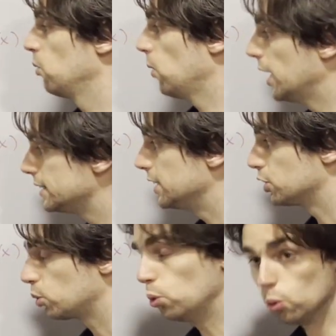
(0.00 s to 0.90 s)
Why is
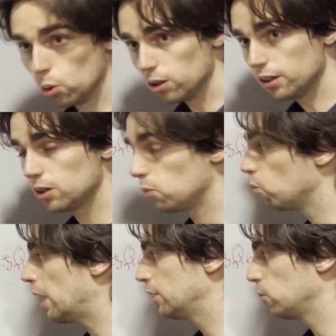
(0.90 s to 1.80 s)
this cool?
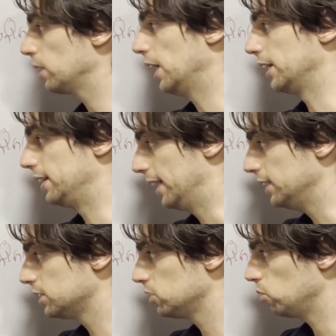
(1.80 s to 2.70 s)
Why do it like
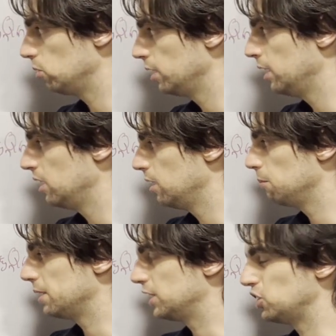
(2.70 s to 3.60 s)
this?
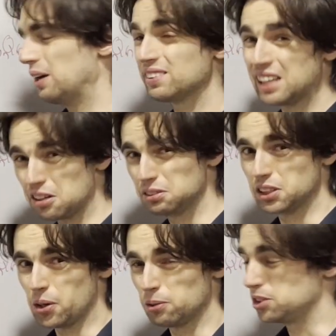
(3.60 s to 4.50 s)
Because you have a lot of
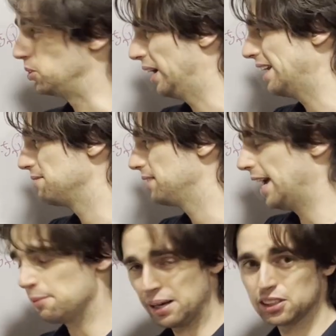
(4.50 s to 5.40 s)
zeros. You have
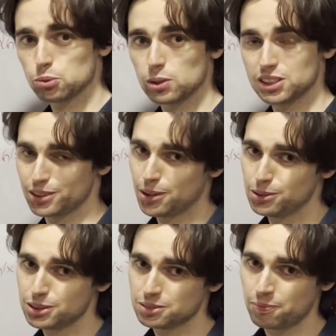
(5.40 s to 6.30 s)
n minus 1
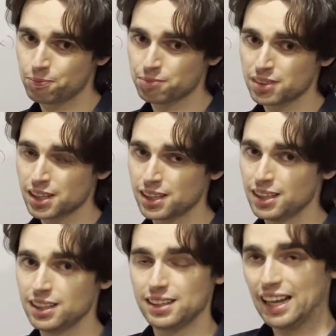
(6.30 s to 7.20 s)
zeros.
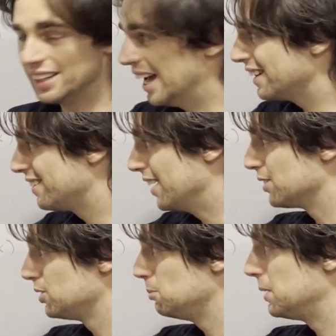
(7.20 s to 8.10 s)
And that
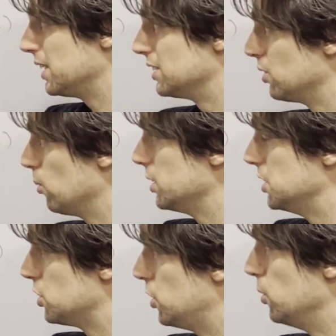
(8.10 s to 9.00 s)
tells you because all
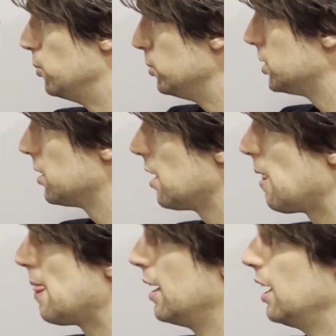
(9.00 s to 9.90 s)
these q's
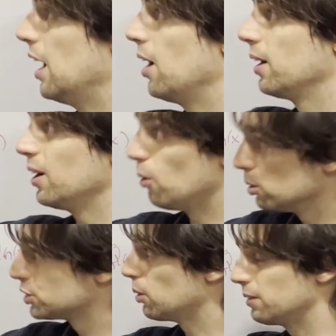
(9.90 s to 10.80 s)
are
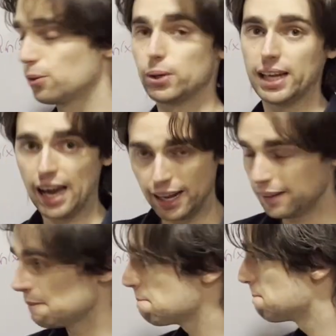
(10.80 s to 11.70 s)
also degree n.